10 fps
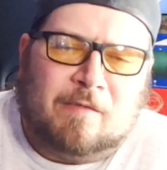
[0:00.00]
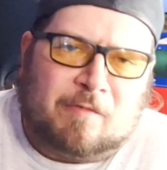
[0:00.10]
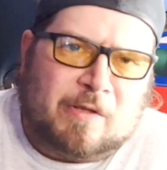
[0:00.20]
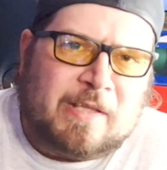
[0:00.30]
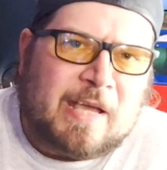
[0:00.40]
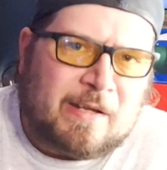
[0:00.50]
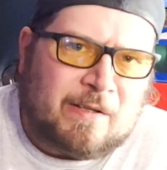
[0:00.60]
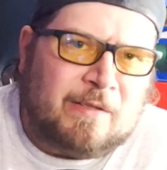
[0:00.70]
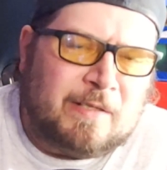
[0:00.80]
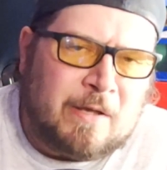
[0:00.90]
for the end
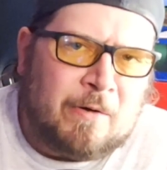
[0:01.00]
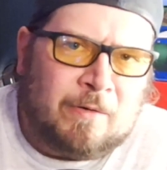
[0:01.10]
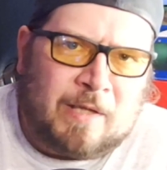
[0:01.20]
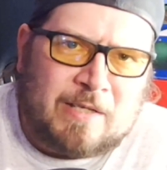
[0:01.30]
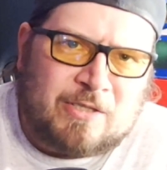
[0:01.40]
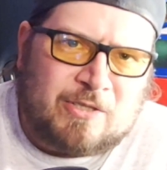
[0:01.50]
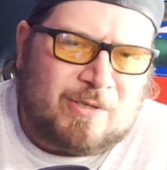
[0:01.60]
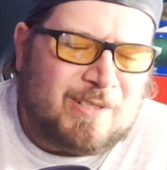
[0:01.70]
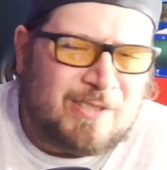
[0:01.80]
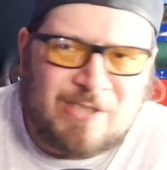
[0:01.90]
of the year last
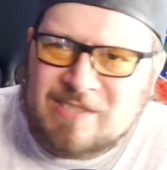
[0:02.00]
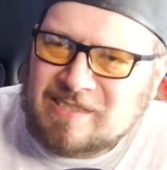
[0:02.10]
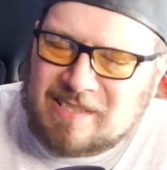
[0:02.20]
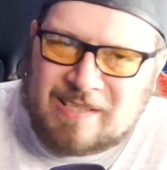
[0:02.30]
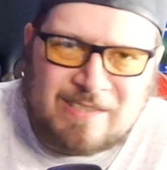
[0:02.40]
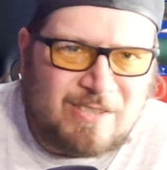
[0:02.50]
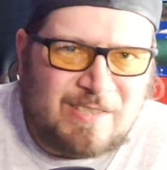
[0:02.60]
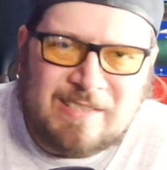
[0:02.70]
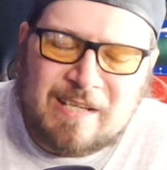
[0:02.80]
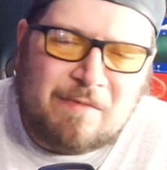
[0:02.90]
year, and it
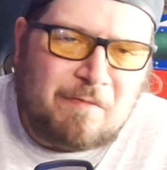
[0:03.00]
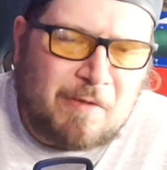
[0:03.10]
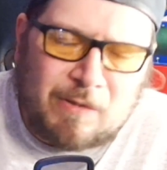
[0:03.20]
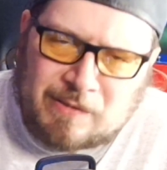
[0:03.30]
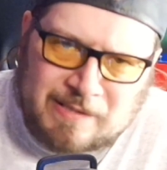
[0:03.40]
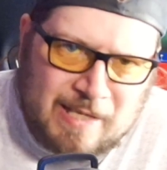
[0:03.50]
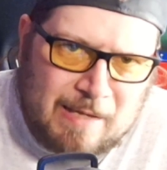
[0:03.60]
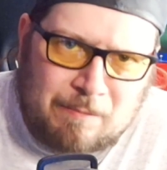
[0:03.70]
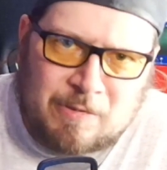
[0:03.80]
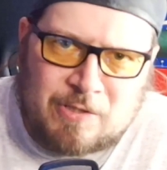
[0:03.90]
didn't feel the
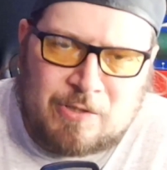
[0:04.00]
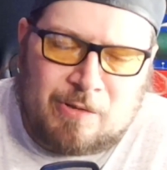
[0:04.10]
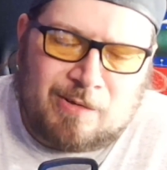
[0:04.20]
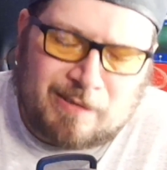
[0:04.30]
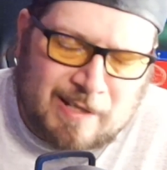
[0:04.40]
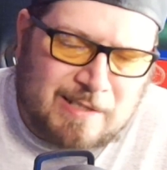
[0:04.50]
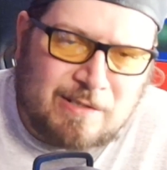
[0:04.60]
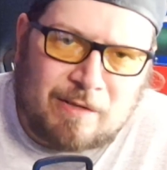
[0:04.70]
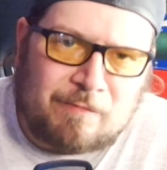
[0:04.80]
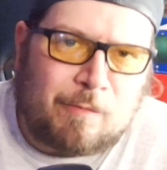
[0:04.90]
same this year, and that's
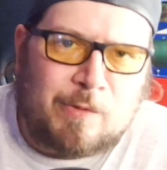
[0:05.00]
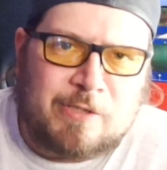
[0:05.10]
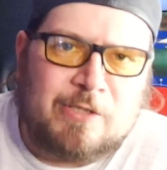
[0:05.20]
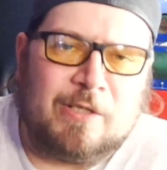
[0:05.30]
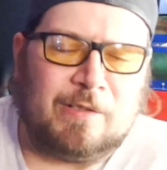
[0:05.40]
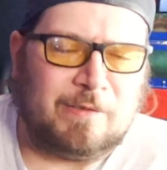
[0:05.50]
unfortunate,